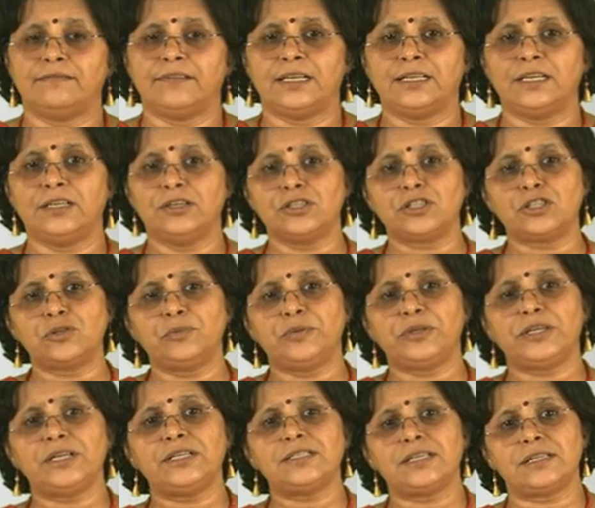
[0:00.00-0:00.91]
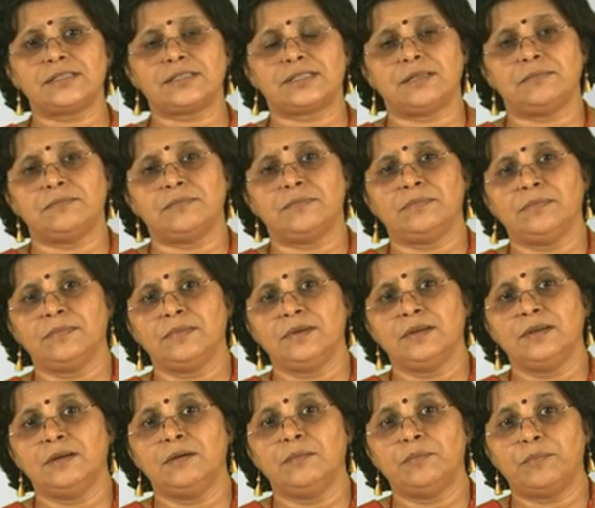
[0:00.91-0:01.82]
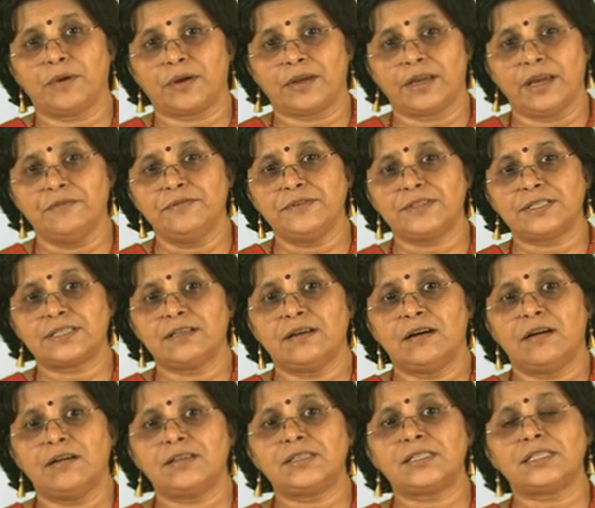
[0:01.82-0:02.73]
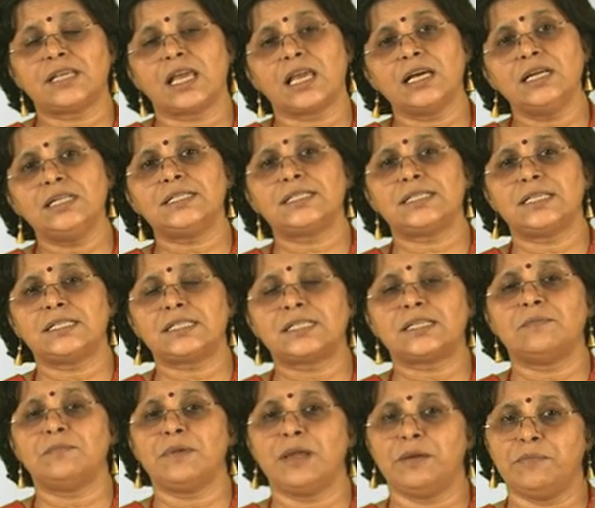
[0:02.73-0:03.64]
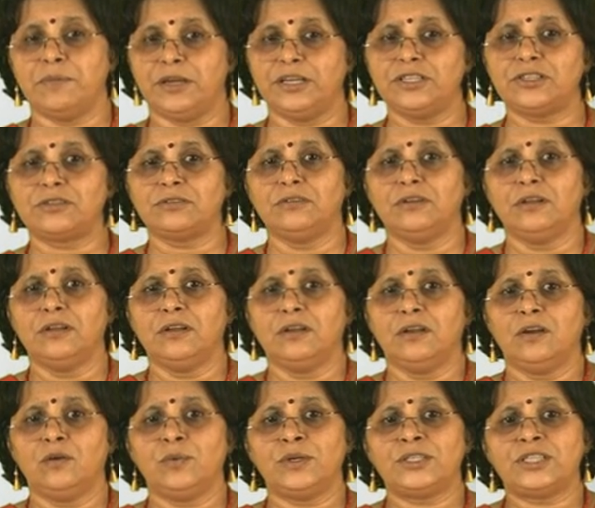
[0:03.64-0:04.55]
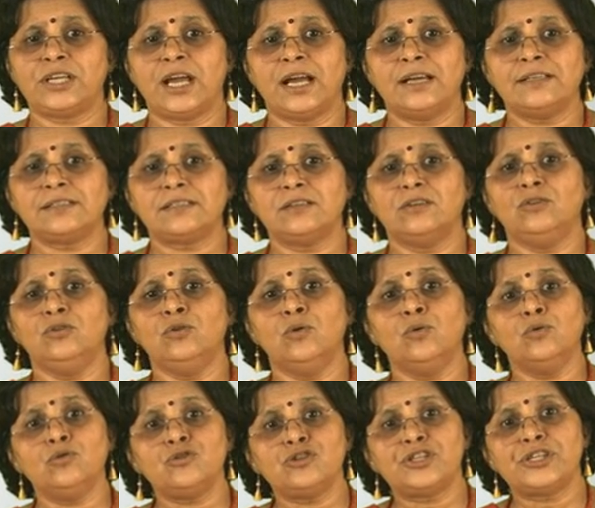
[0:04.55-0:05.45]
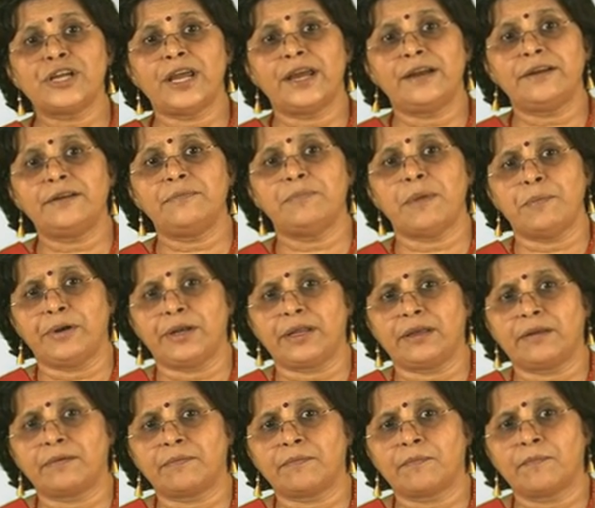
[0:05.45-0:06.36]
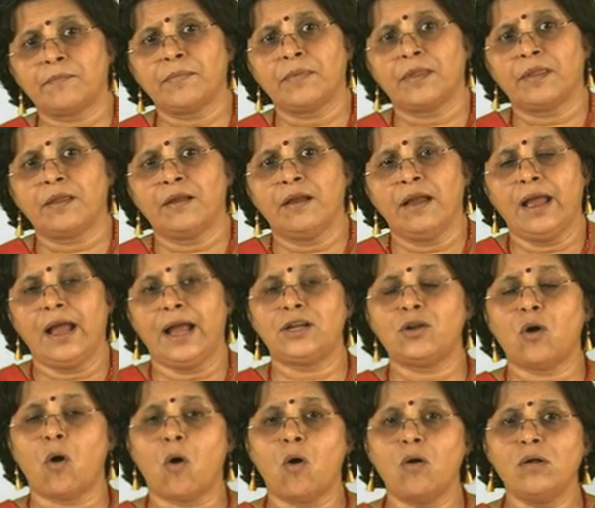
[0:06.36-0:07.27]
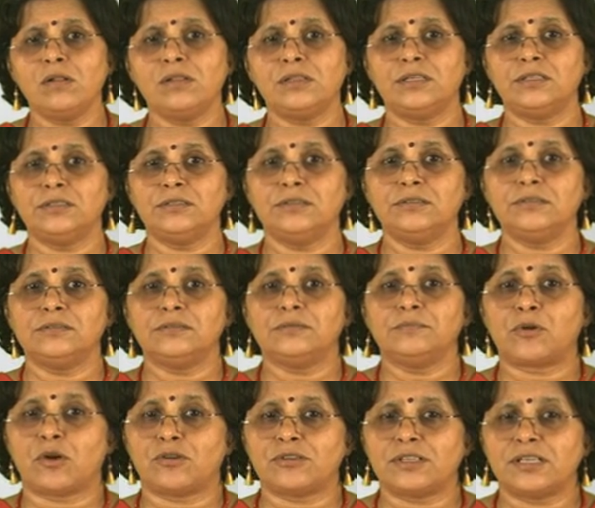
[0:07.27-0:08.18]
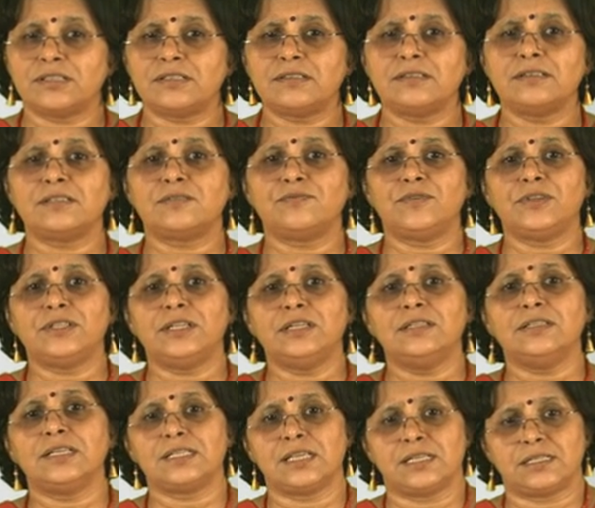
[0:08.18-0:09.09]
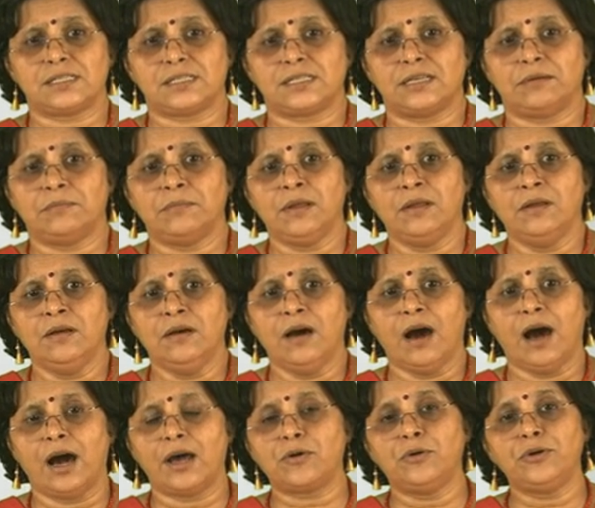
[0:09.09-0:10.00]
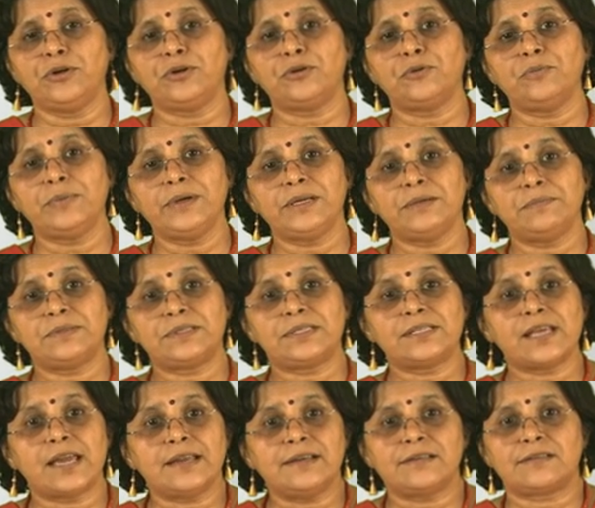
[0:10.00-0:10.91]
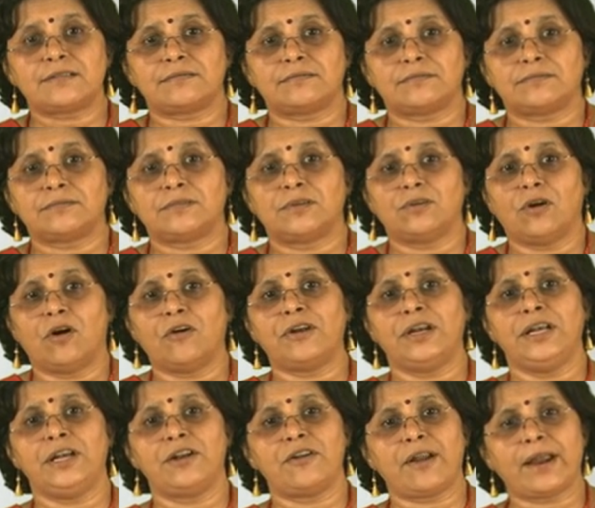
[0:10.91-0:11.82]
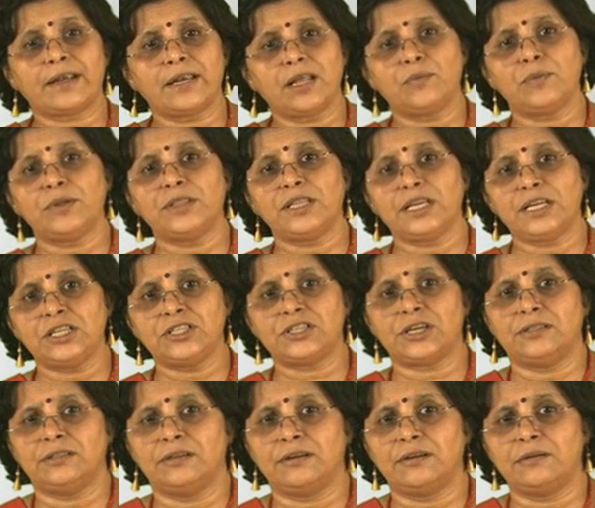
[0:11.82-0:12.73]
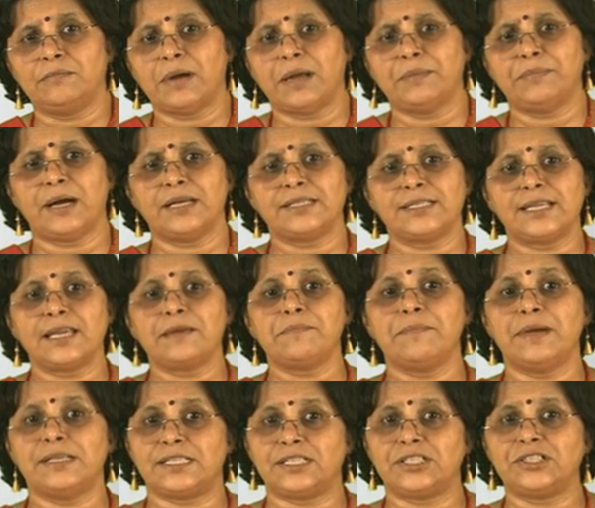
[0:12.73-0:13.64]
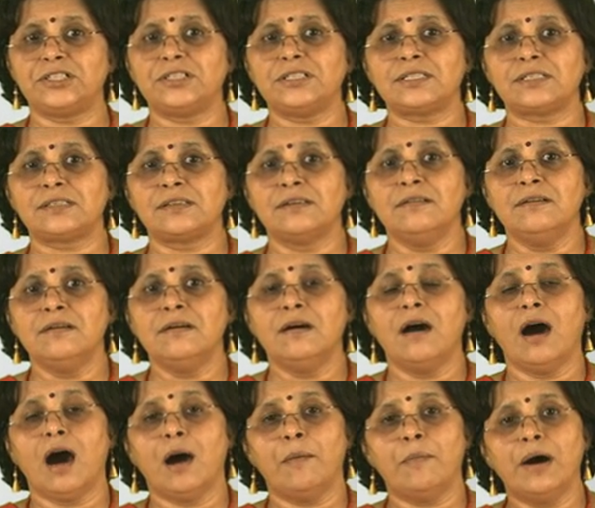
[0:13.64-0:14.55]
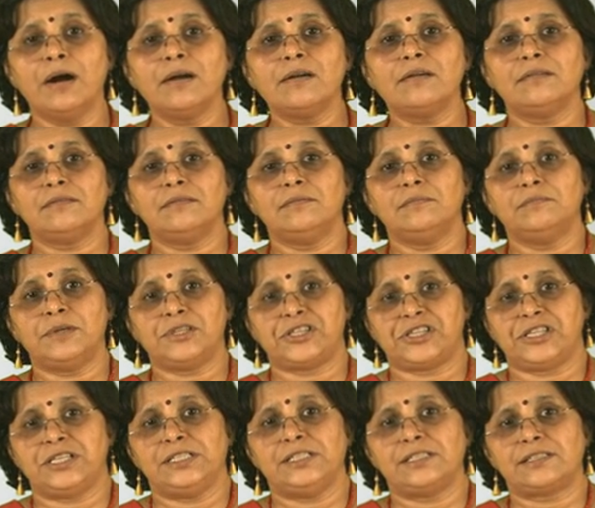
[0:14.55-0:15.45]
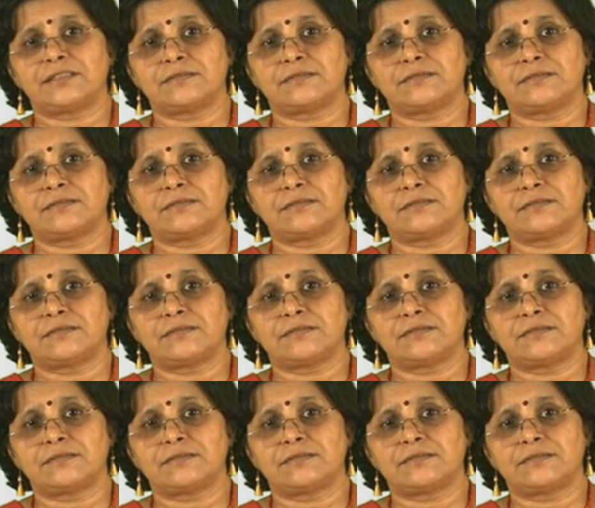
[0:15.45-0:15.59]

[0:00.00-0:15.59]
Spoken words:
a distributed system gives a single system image which has no shared memory, and all the processes within the system are going to be sent or interacting with each other by passing messages among machines.